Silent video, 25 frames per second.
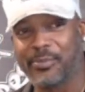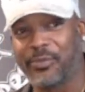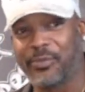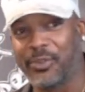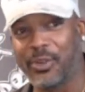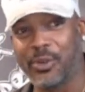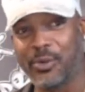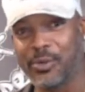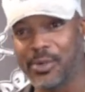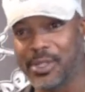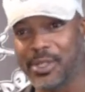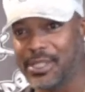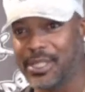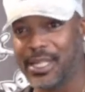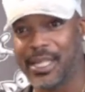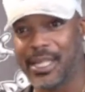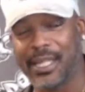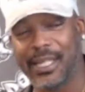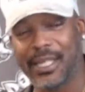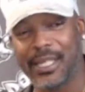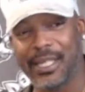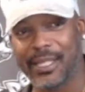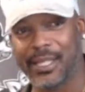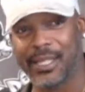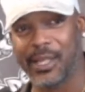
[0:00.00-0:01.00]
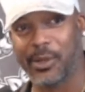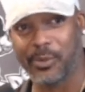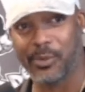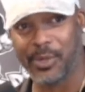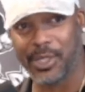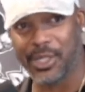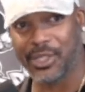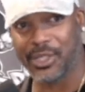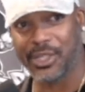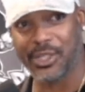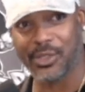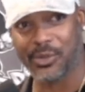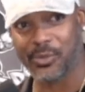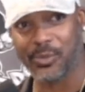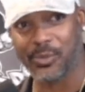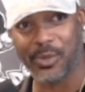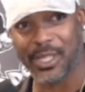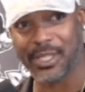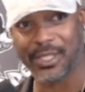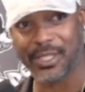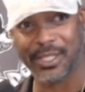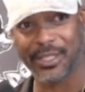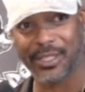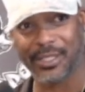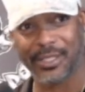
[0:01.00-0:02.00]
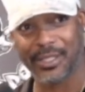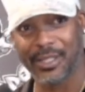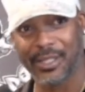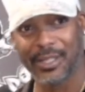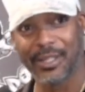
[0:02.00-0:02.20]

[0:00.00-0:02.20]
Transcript: influenced anything. We just wasn't.